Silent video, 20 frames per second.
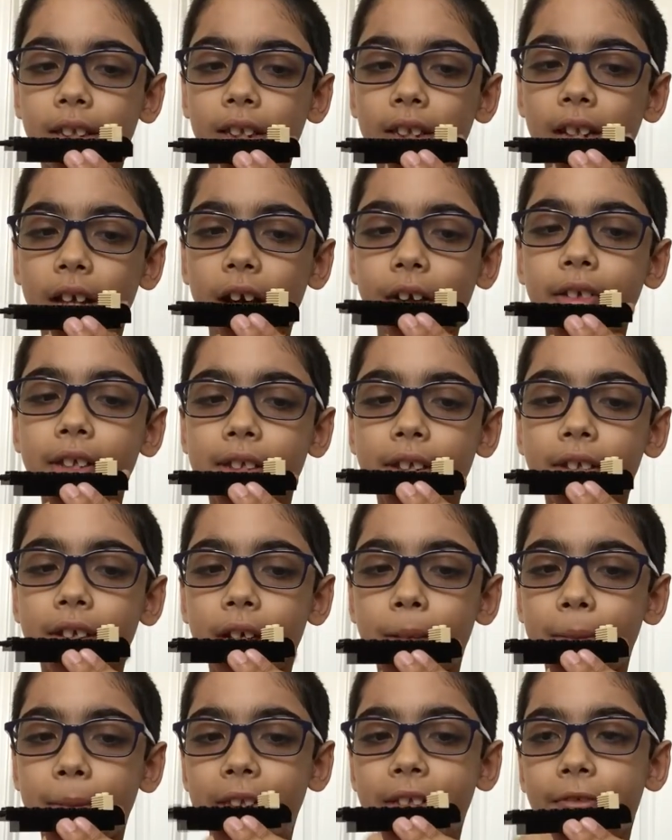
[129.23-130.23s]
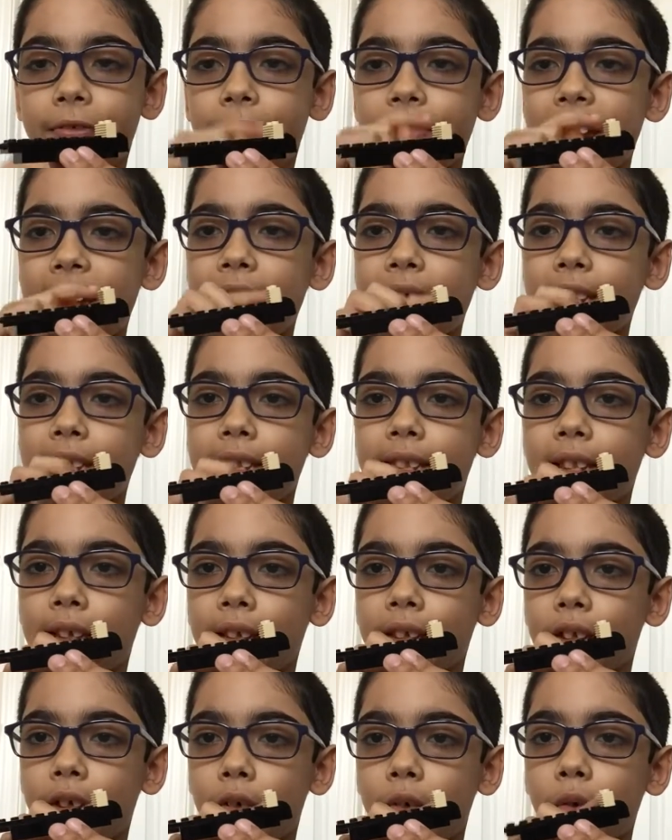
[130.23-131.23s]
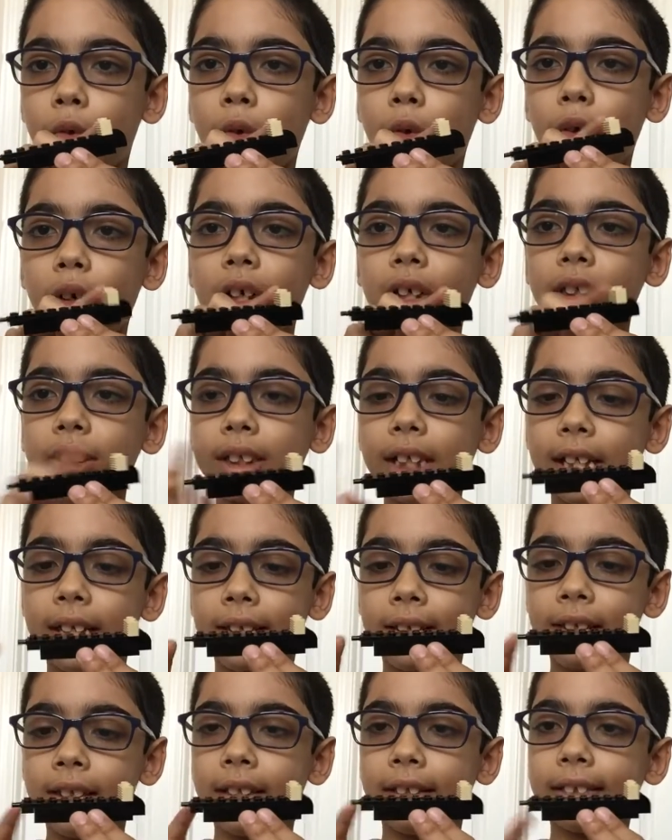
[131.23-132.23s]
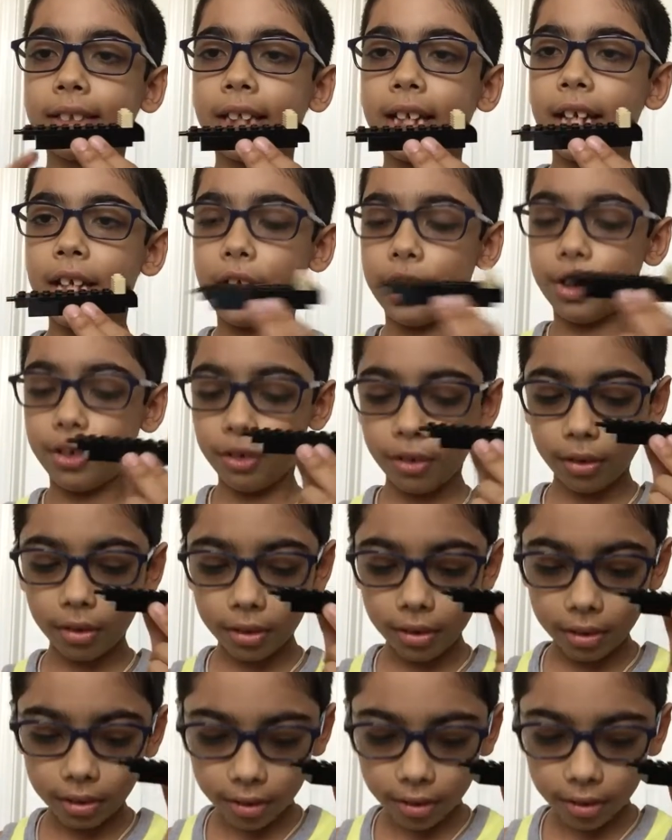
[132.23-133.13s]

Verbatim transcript: now this is going to be the face, this is the horns, and this is the tail.